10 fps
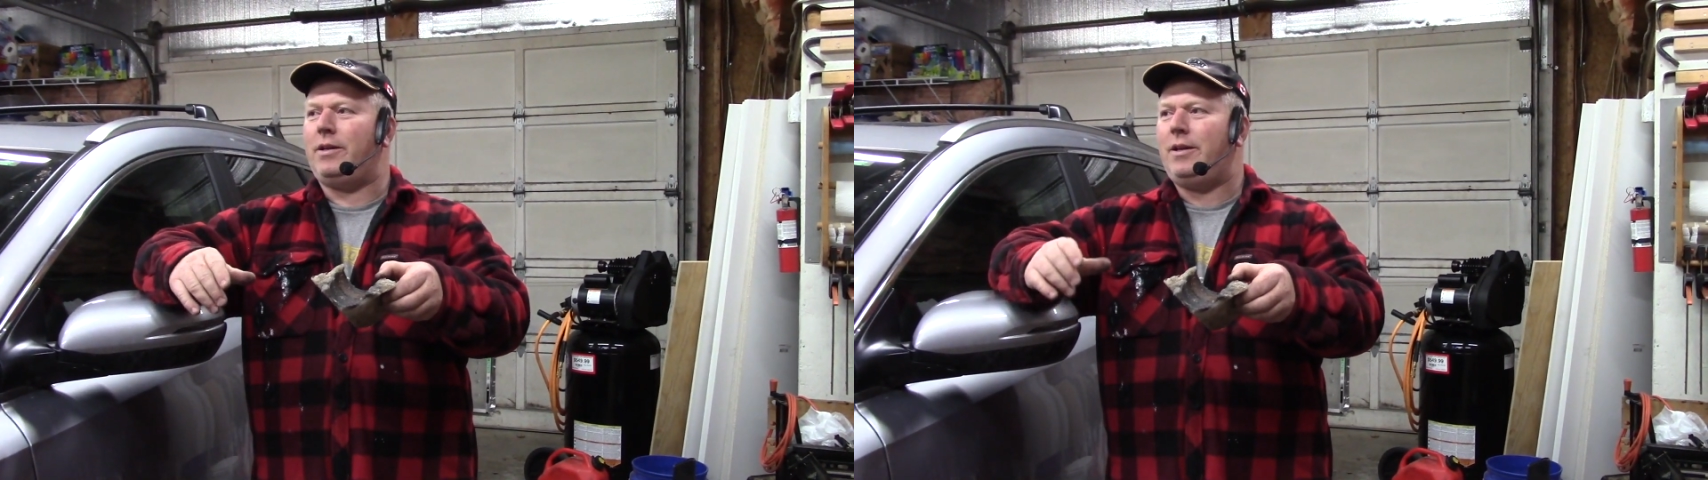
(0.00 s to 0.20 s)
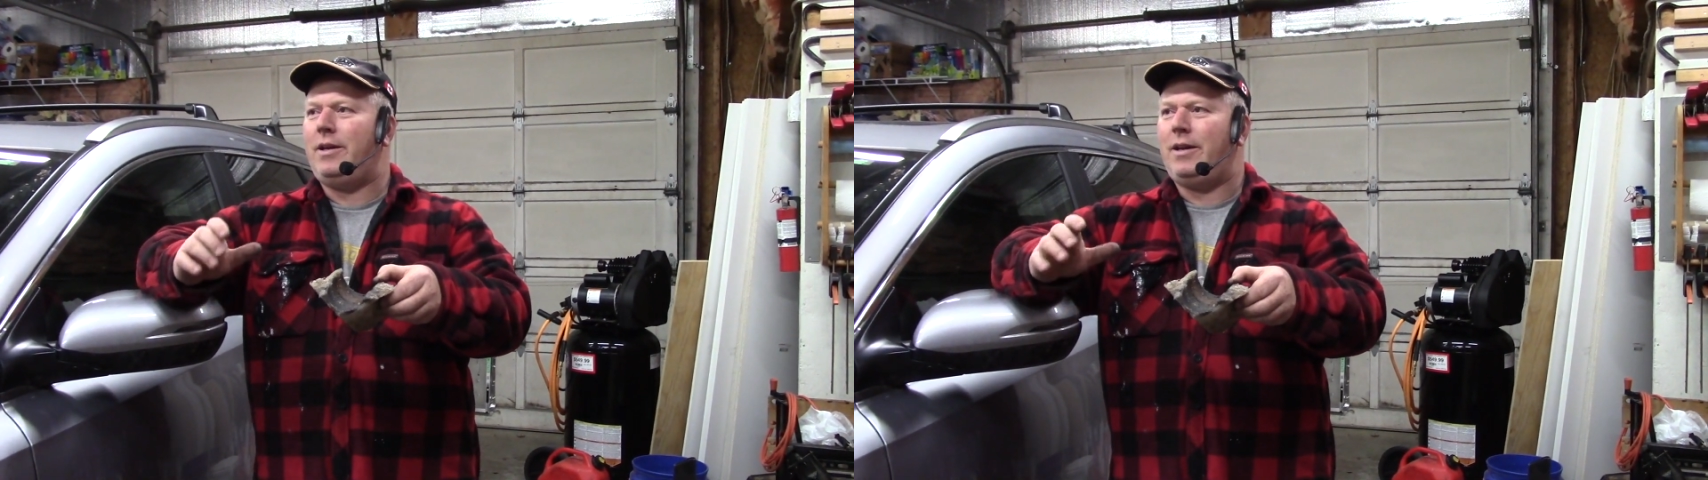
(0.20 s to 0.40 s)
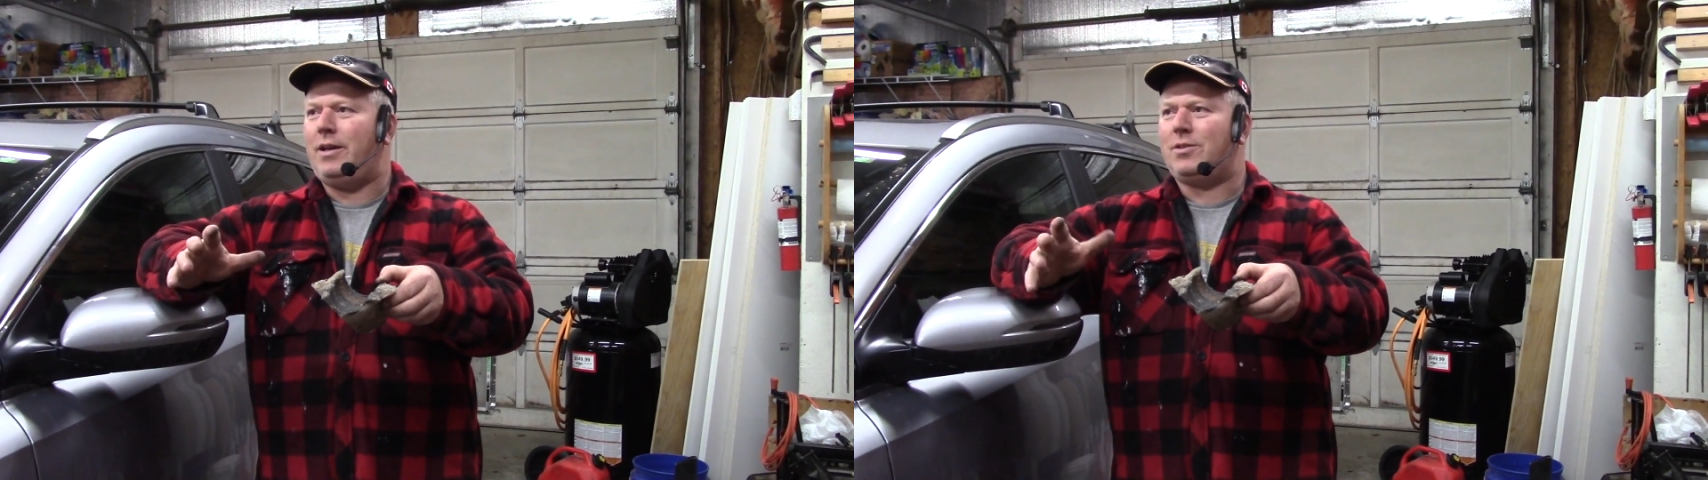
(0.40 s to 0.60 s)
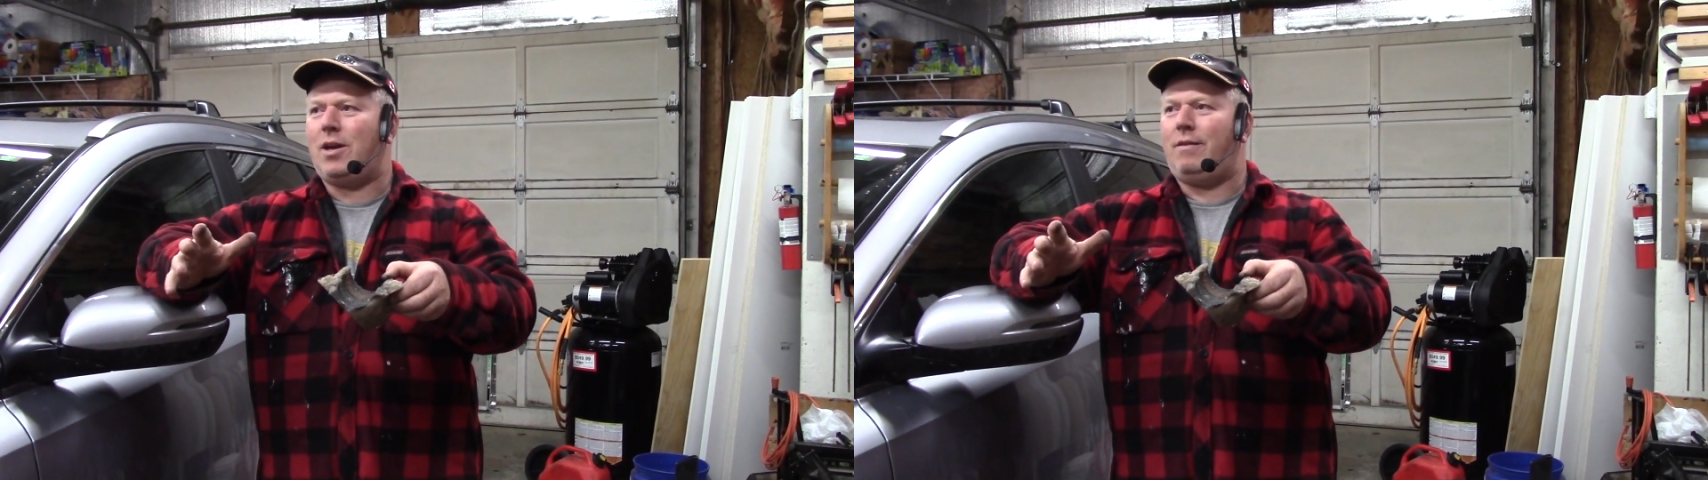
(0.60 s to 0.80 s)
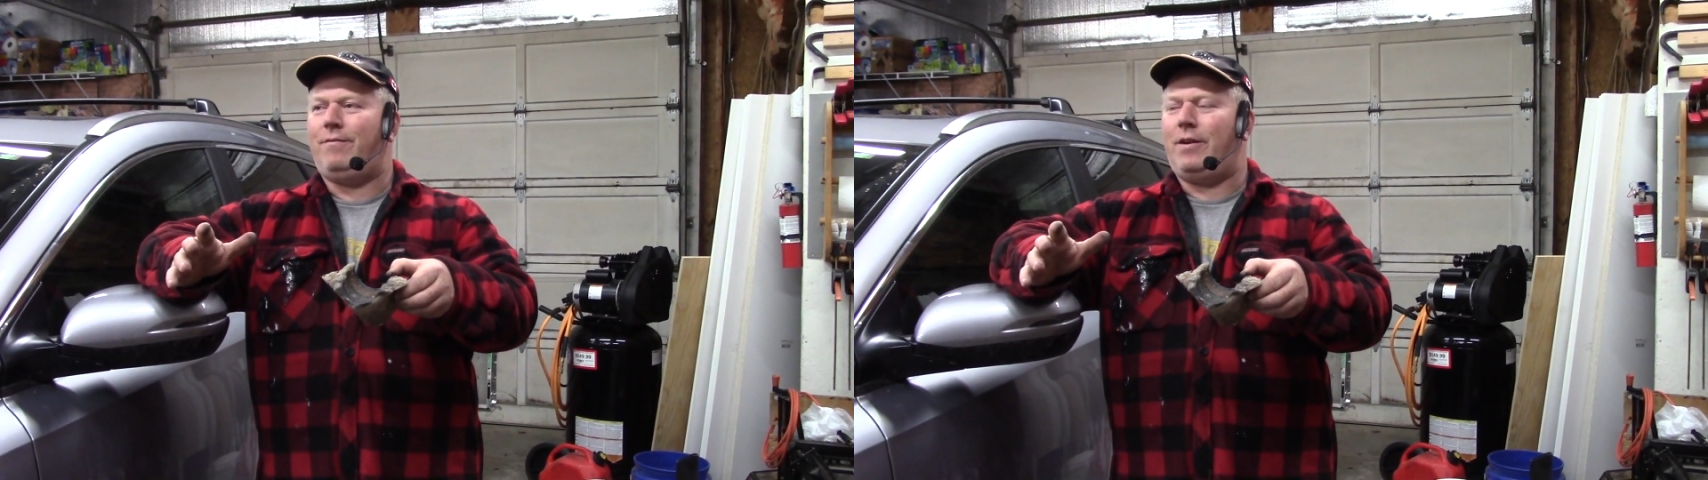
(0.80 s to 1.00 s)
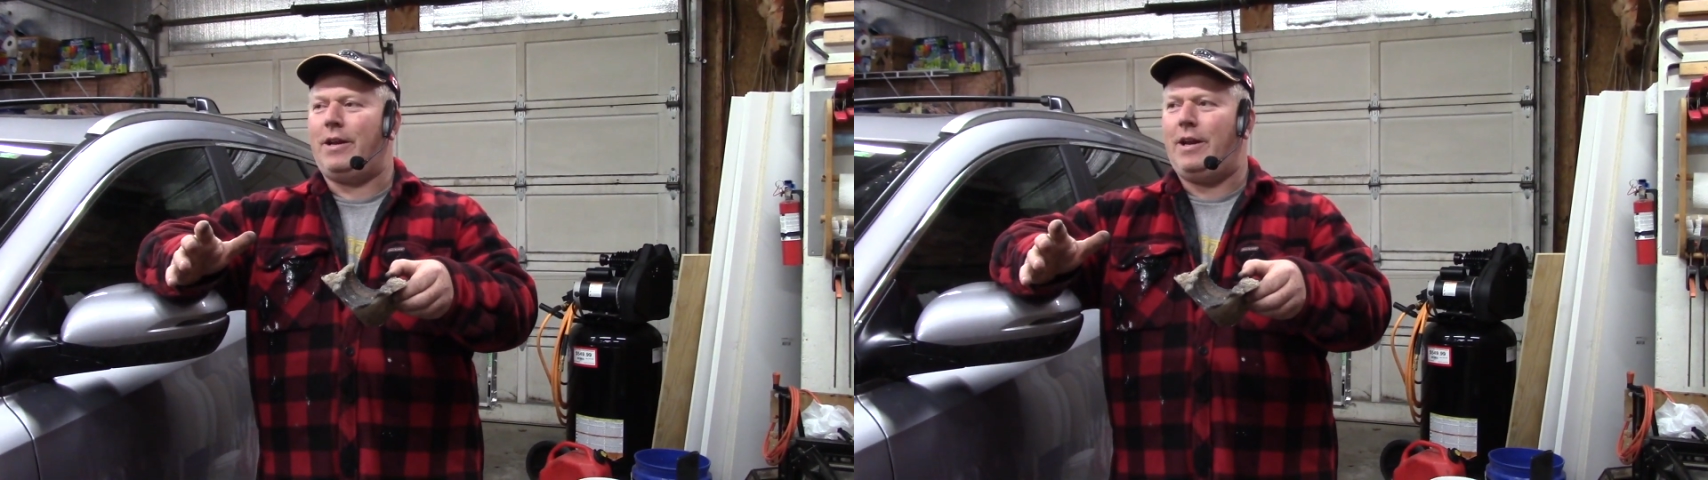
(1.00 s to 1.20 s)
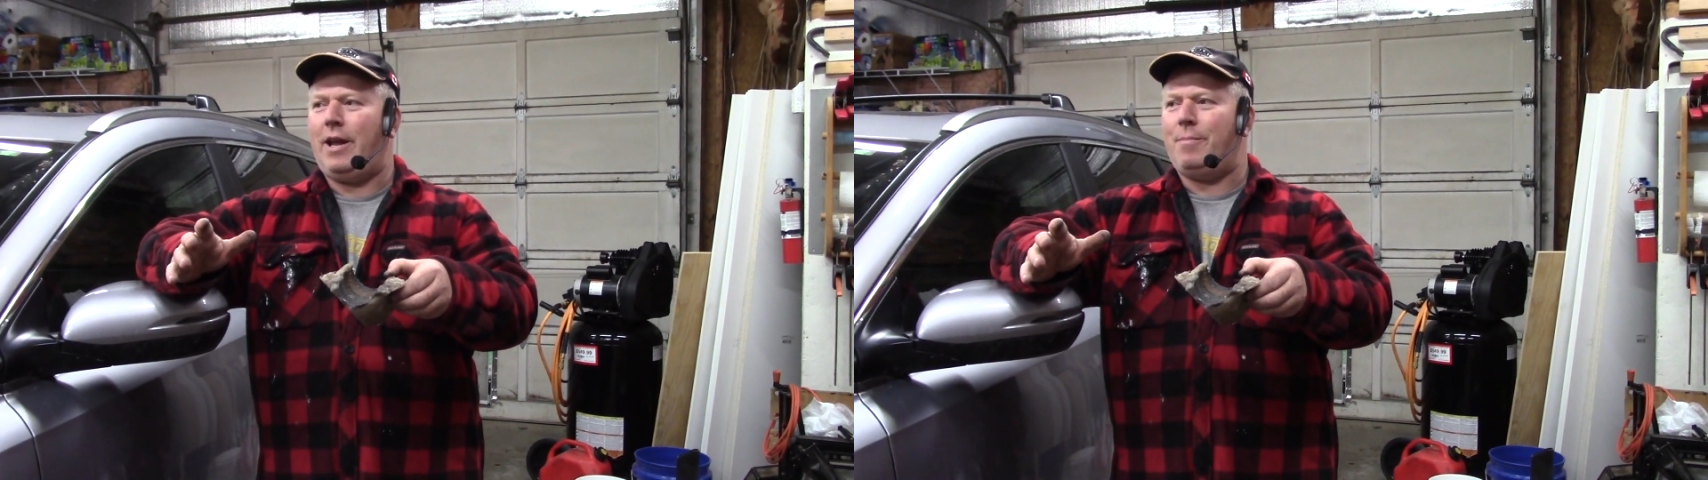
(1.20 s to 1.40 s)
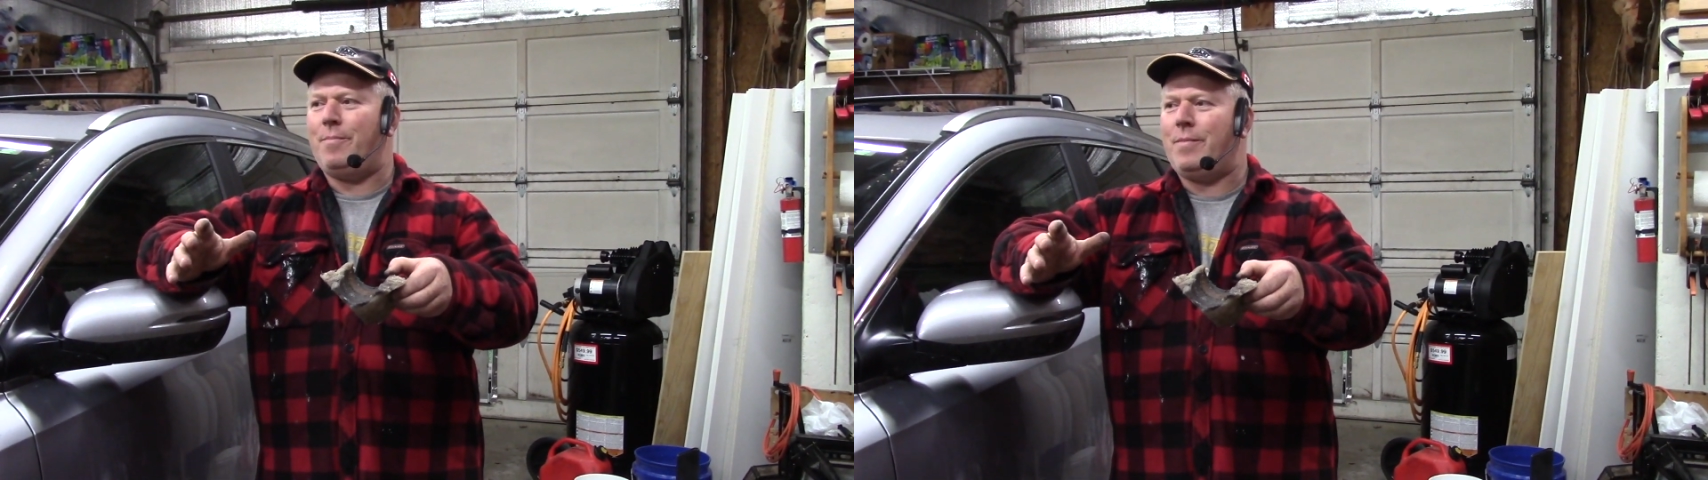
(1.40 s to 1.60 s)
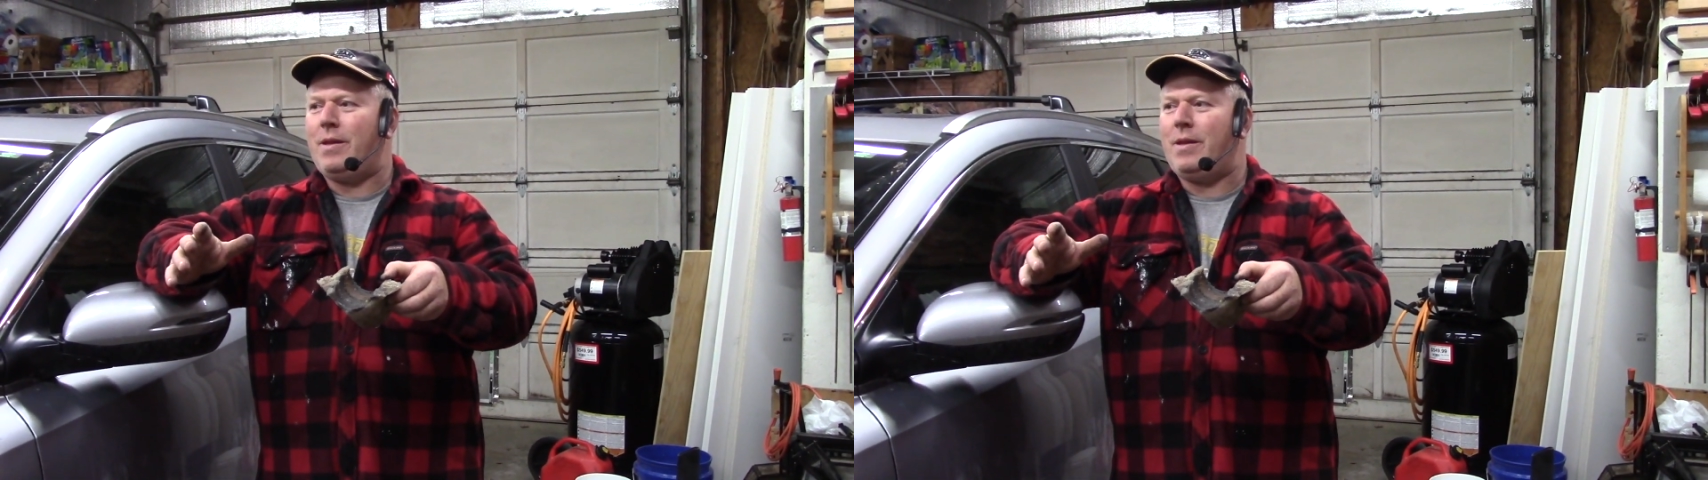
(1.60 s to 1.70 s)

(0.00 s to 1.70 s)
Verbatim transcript: it. It's got a funny name.